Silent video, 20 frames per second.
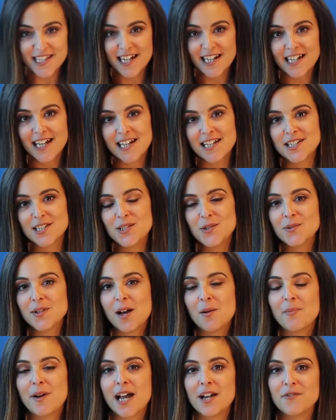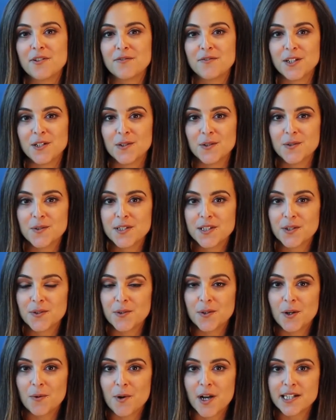thing is, do not buy reviews.
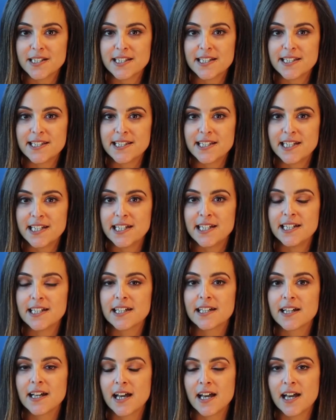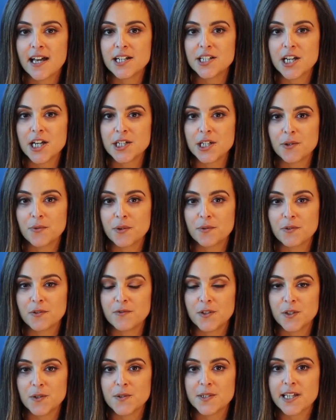Google wants to see genuine
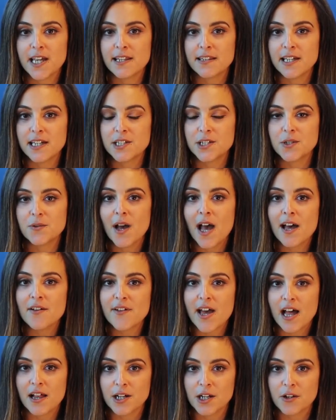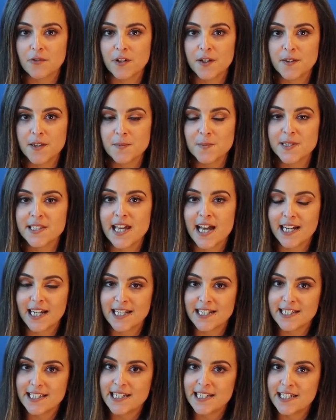reviews, and they do have algorithms that
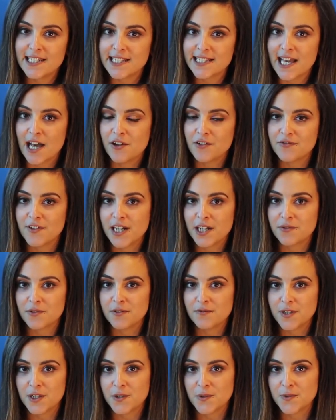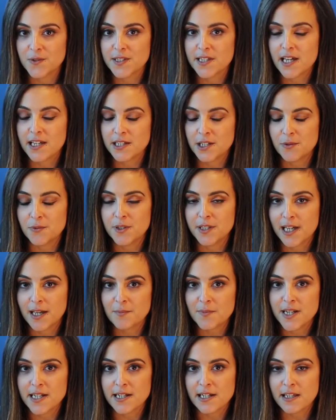can tease out fake reviews and you will
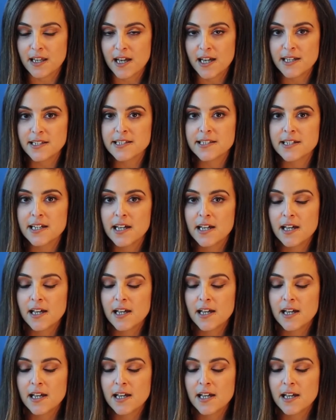get penalized.